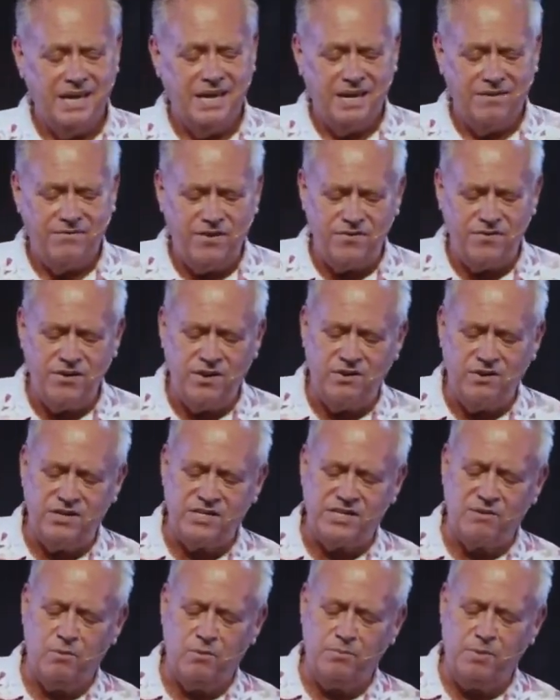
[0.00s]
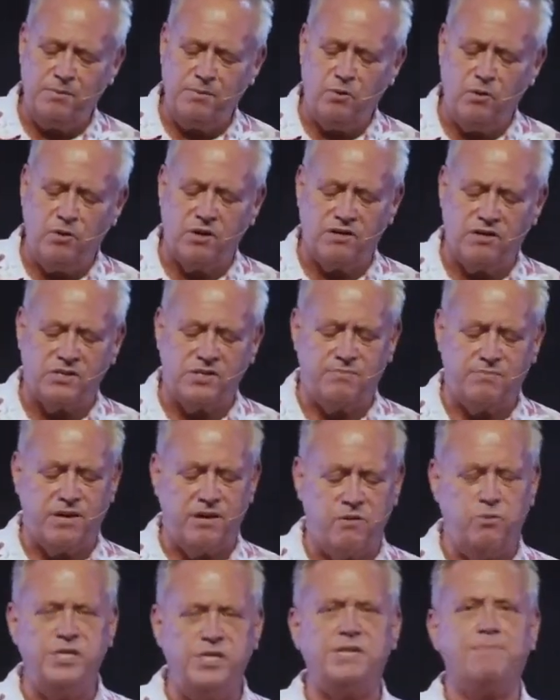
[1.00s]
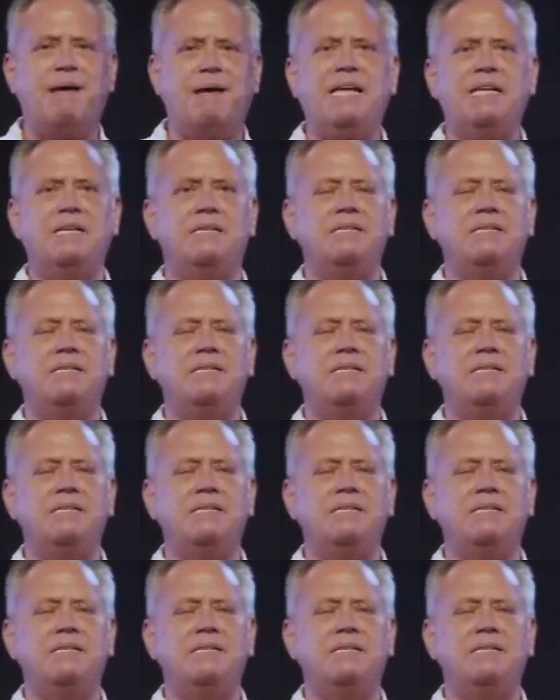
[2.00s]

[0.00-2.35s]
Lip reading: Have you ever noticed that when people gossip, they whisper?